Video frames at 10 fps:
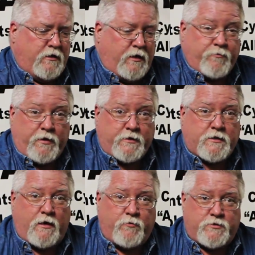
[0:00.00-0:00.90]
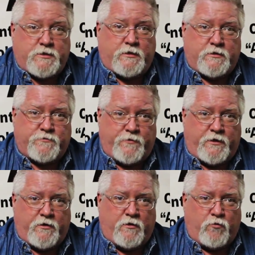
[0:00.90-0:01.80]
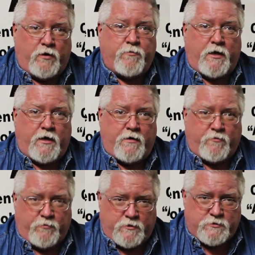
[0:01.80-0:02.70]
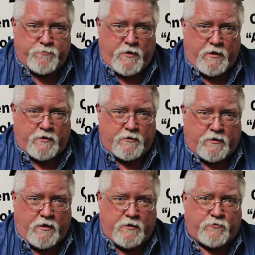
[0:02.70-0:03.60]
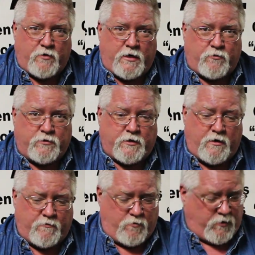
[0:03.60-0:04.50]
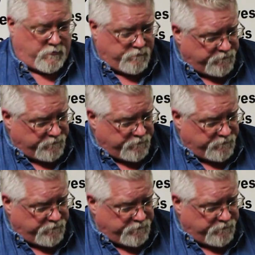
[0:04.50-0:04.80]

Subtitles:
and by the time you see this video we may have a mil-spec and a contract with the government.